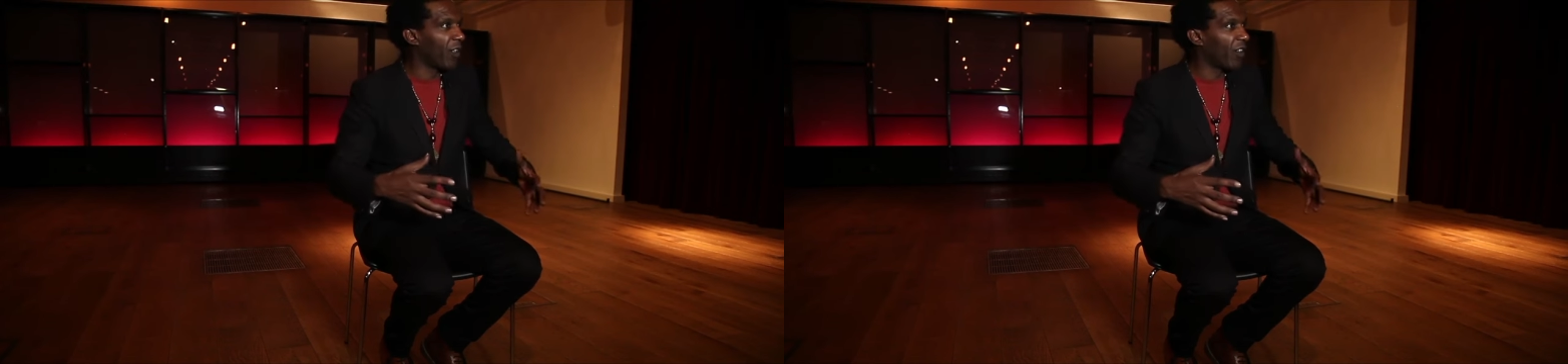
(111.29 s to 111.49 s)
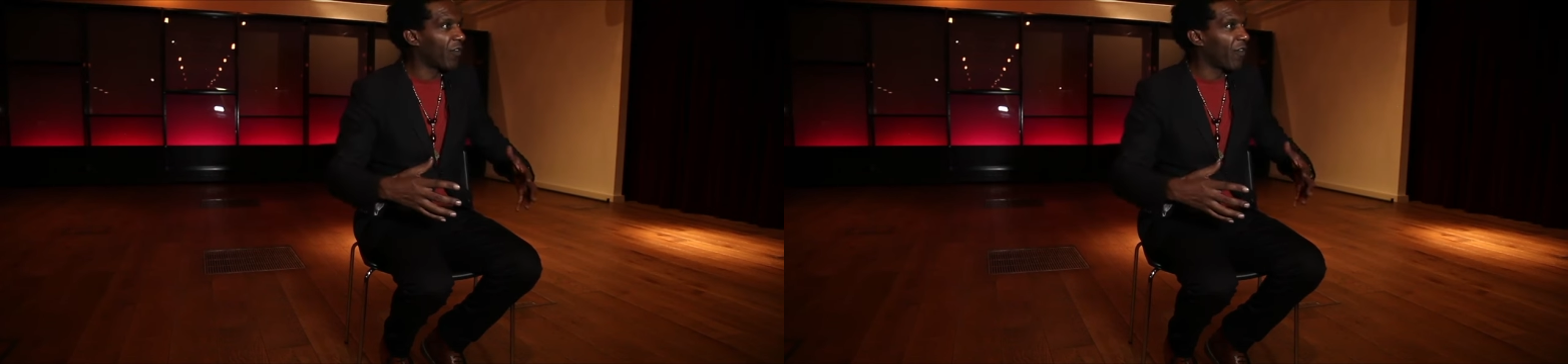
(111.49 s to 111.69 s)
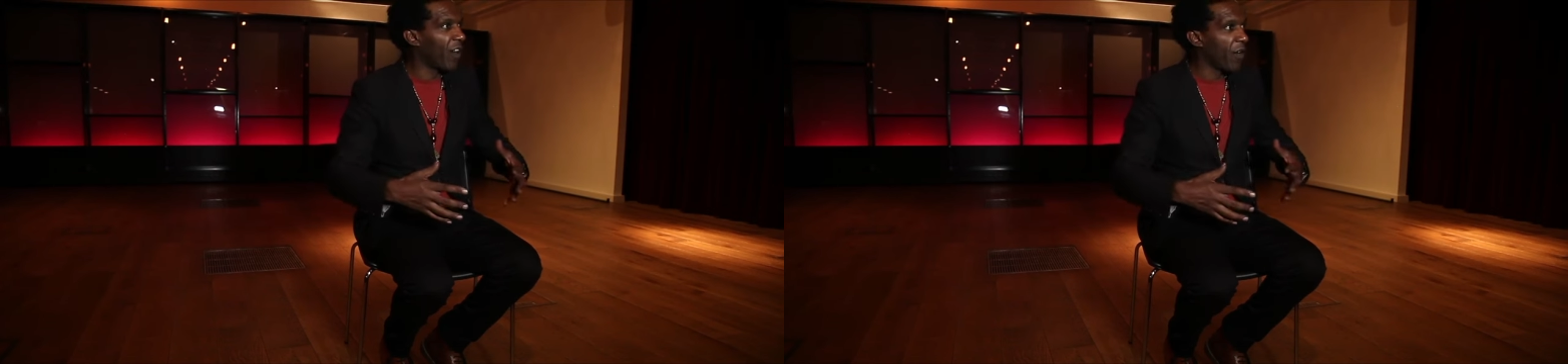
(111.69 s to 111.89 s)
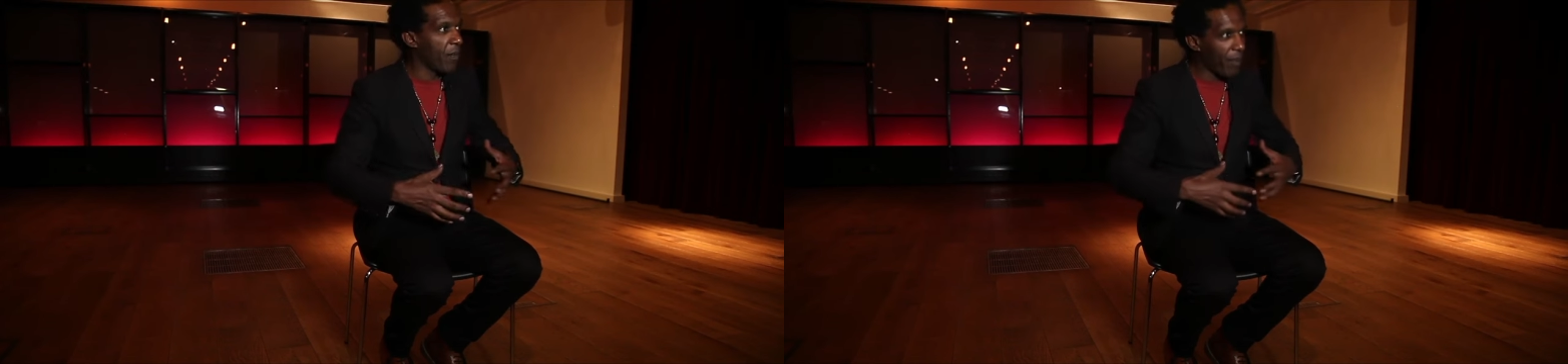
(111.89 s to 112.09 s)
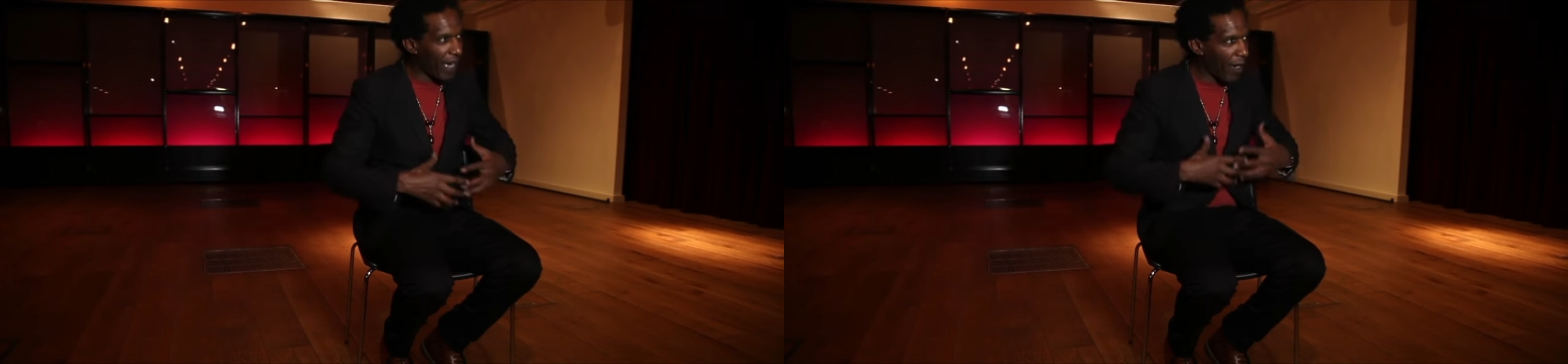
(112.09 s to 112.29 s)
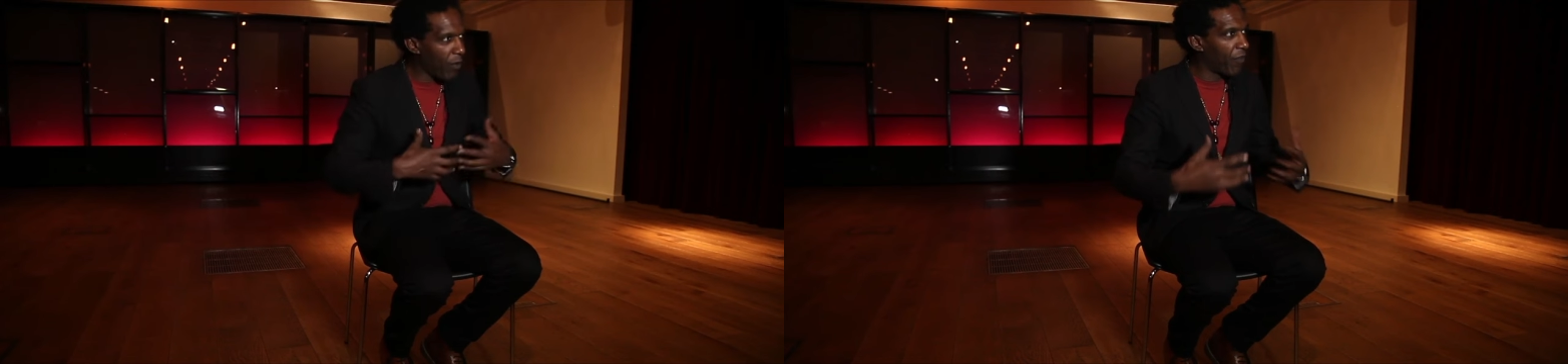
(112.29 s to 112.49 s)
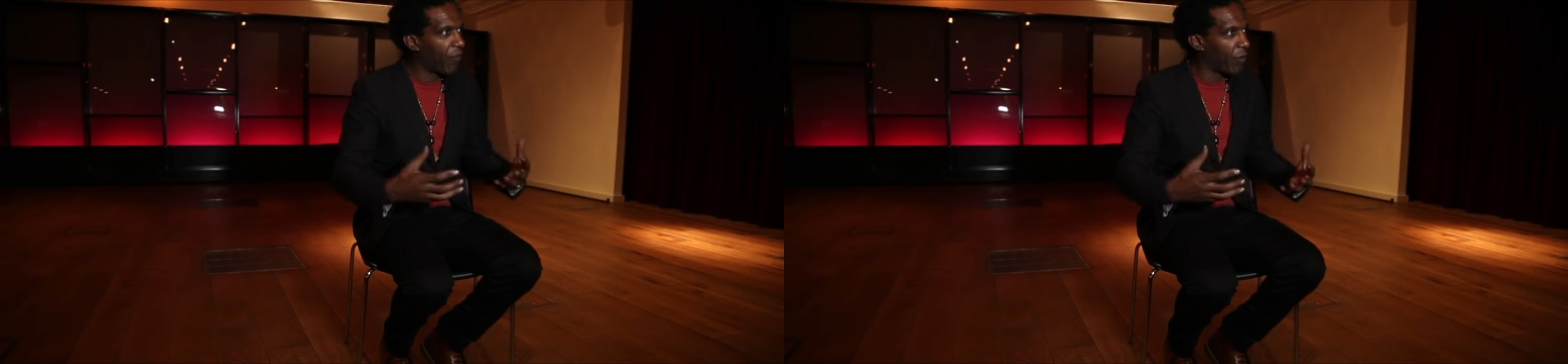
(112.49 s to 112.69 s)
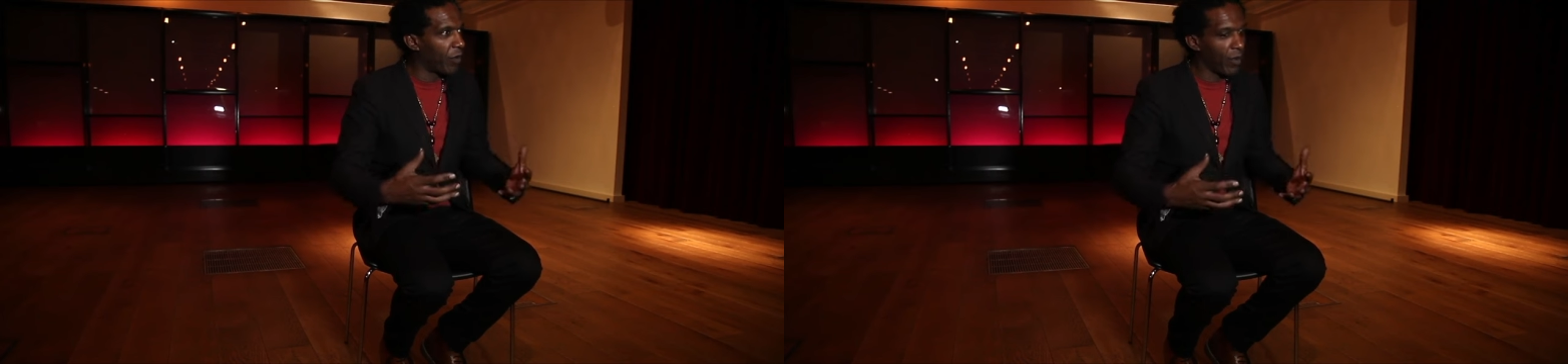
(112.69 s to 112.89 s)
It's a very
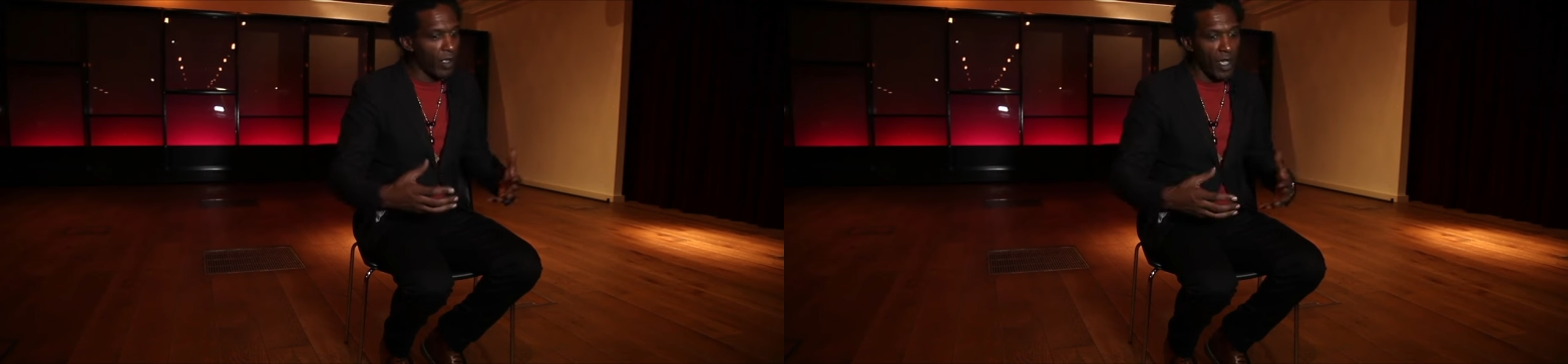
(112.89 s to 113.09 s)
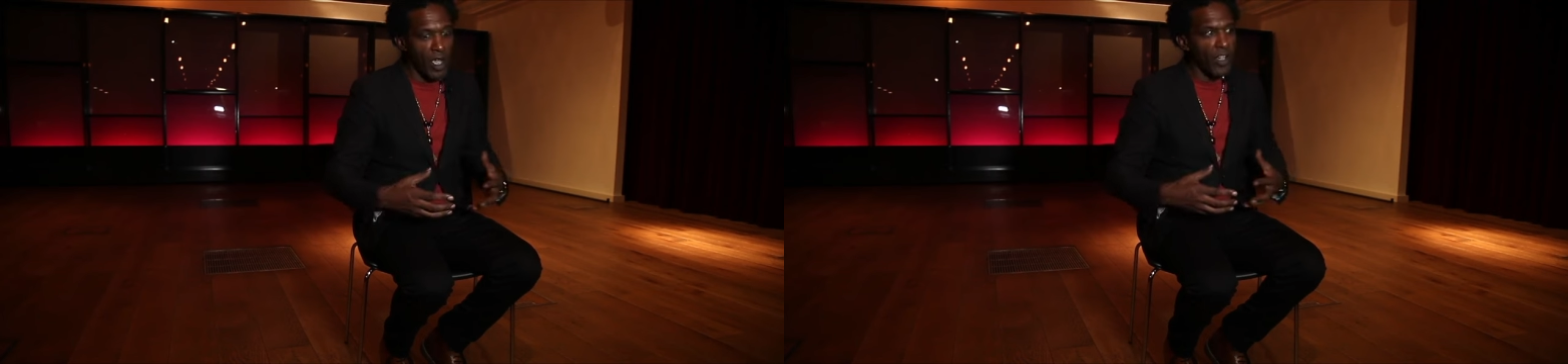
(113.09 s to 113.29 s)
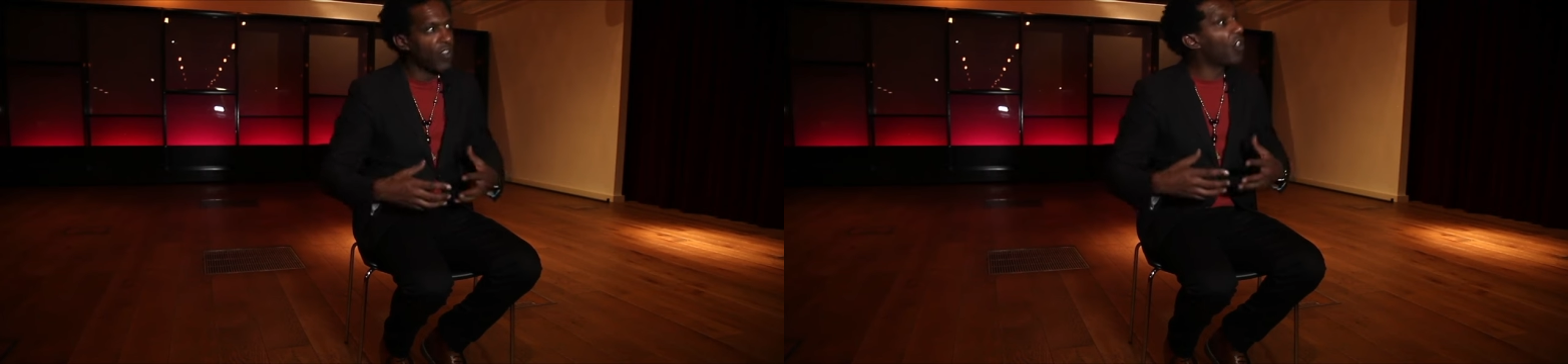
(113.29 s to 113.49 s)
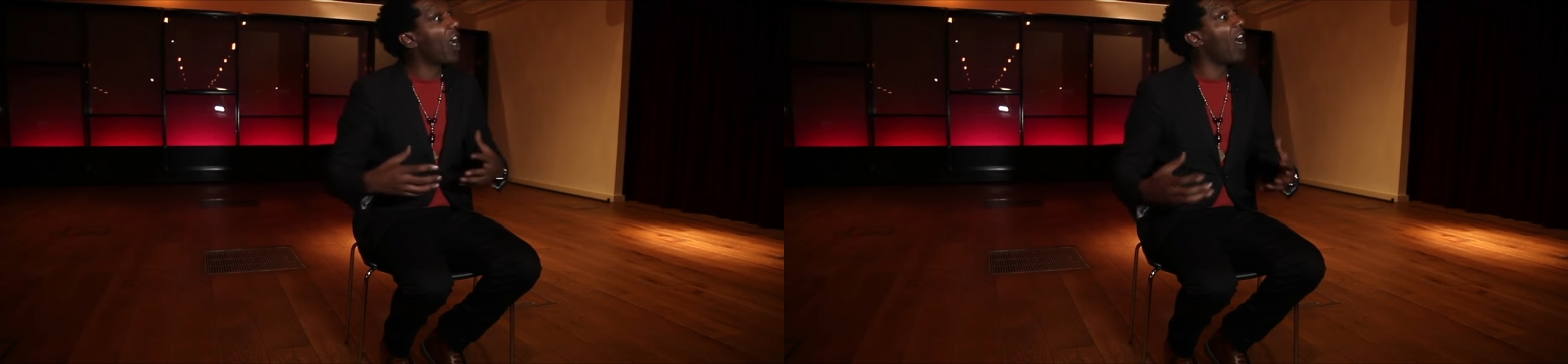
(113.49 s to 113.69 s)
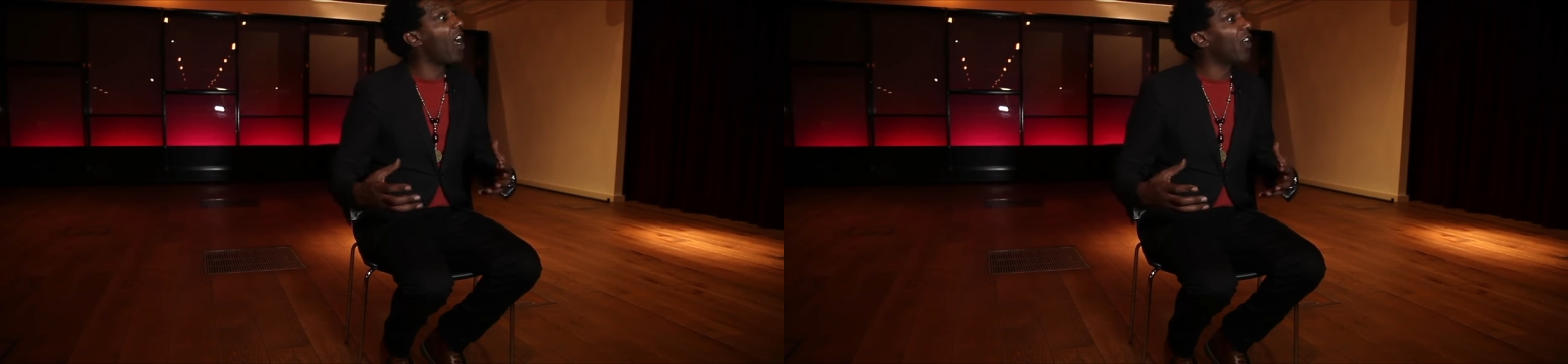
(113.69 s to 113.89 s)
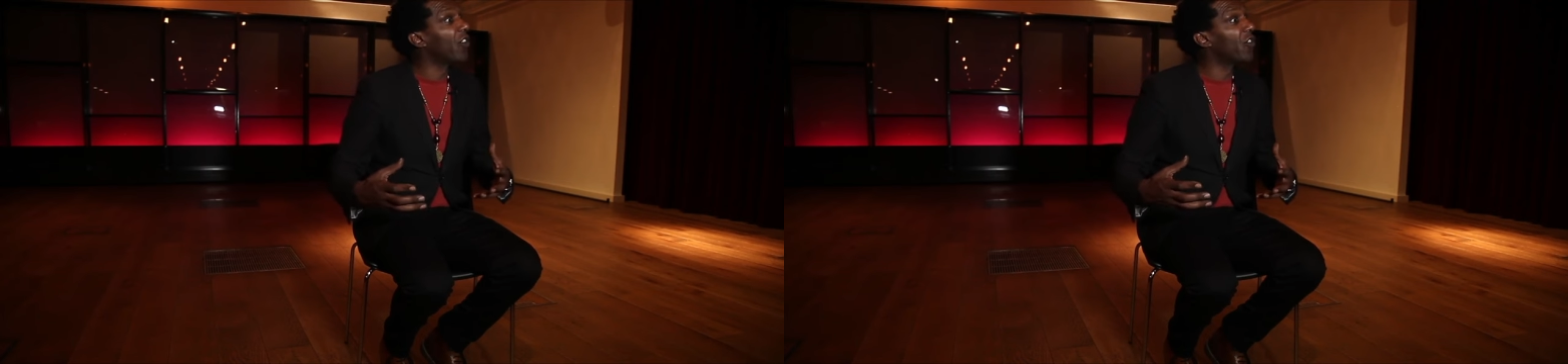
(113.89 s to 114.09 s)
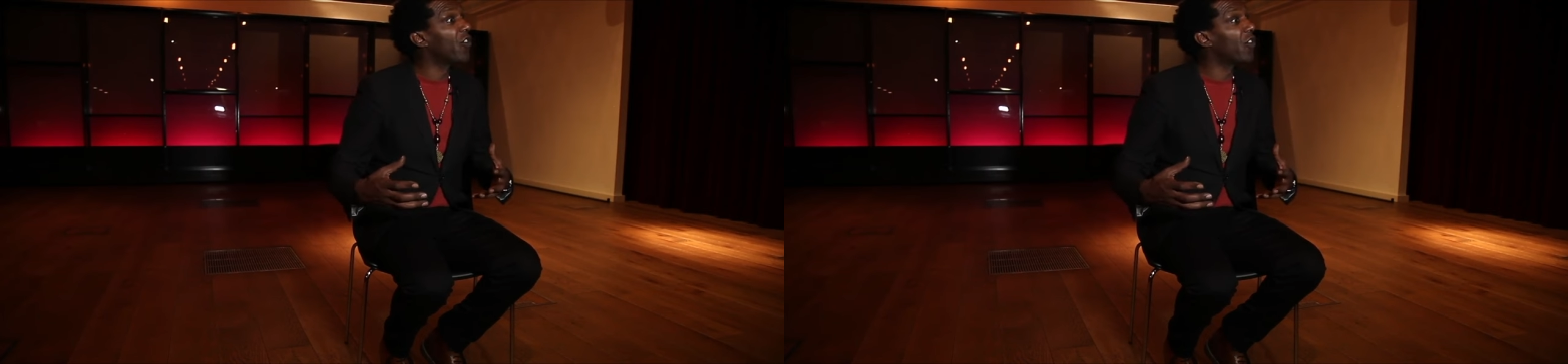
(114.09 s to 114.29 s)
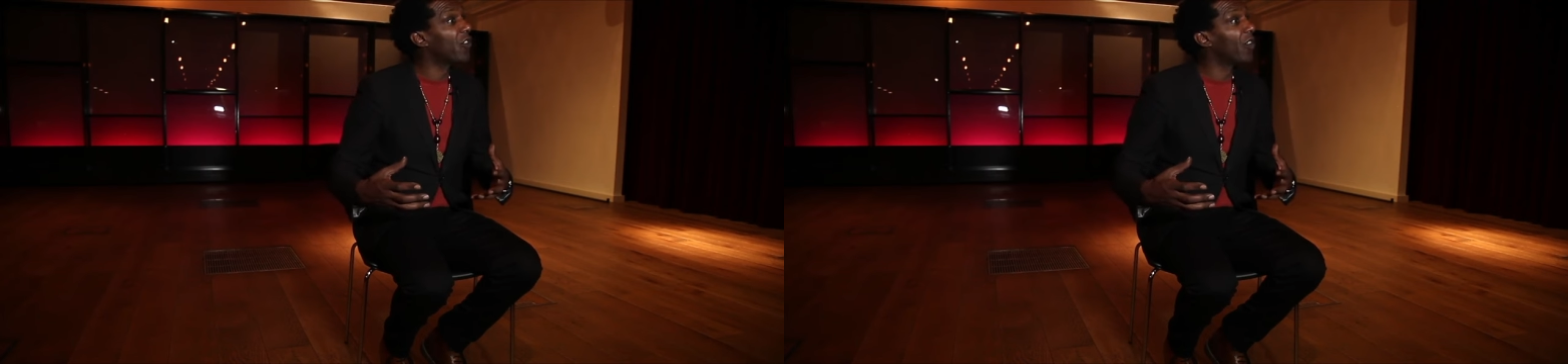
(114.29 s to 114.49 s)
powerful charge